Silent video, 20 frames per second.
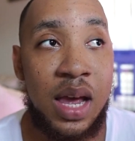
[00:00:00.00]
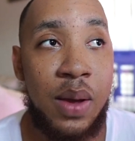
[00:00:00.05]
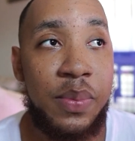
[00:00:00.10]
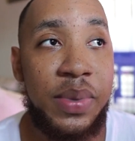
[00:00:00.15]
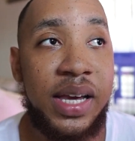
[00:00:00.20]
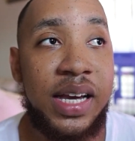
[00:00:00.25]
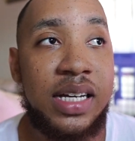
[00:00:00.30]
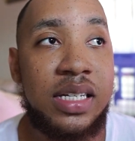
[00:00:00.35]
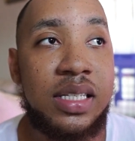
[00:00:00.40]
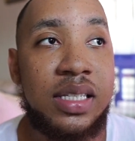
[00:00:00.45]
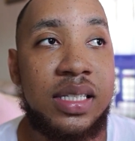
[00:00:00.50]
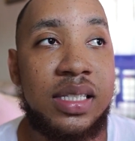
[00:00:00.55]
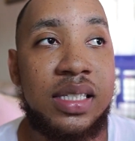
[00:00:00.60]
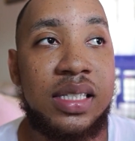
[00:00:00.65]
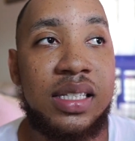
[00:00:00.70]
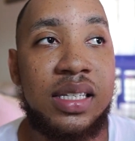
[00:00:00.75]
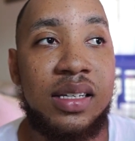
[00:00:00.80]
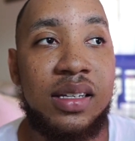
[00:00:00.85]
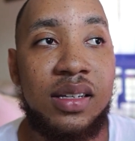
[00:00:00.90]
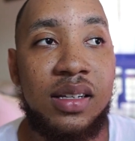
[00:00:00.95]
Because
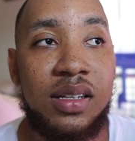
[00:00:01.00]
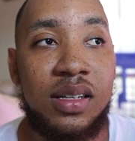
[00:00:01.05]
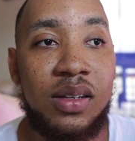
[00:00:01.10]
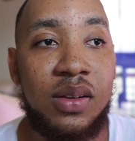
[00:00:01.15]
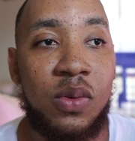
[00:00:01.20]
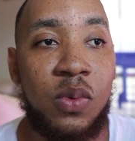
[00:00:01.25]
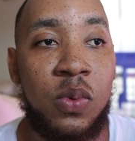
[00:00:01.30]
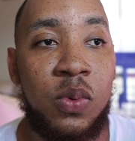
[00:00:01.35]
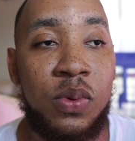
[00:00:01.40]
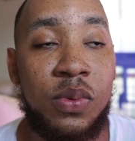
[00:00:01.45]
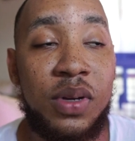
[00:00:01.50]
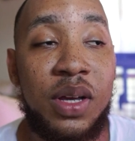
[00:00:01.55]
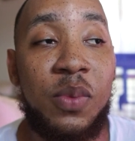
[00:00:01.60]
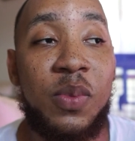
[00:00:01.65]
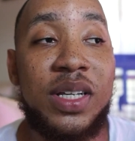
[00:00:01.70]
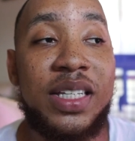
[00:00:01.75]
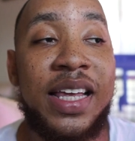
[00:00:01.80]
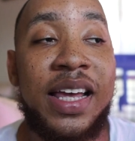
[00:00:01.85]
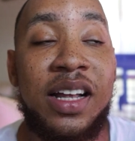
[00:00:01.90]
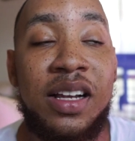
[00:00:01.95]
it
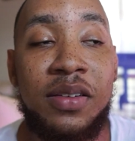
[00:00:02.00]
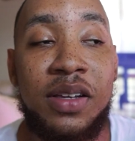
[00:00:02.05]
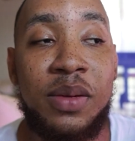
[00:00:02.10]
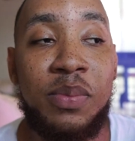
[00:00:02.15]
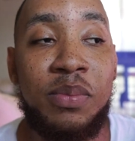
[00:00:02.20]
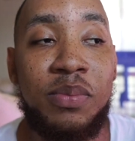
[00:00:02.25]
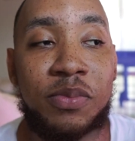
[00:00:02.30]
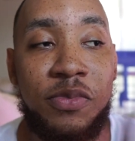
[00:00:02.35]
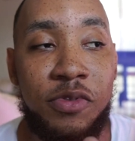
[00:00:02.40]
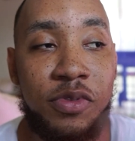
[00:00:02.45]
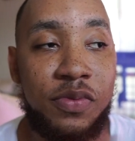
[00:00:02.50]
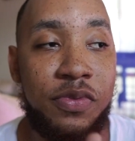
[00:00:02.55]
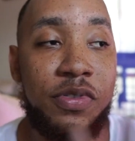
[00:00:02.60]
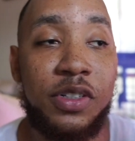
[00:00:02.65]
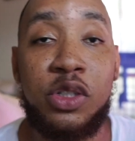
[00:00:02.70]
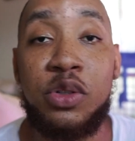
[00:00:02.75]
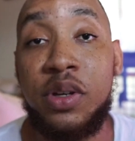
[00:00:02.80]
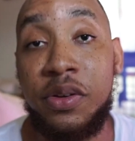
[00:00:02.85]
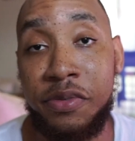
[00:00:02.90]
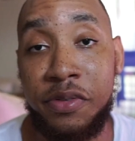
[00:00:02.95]
was hell for
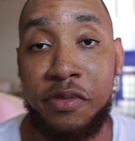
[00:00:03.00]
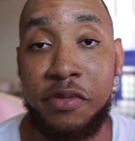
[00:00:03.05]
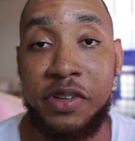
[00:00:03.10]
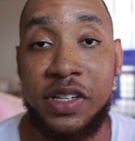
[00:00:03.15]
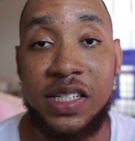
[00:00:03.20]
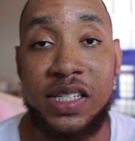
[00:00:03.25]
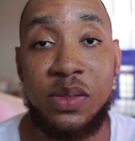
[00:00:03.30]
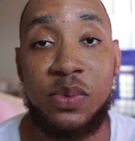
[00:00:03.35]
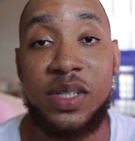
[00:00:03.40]
two different reasons.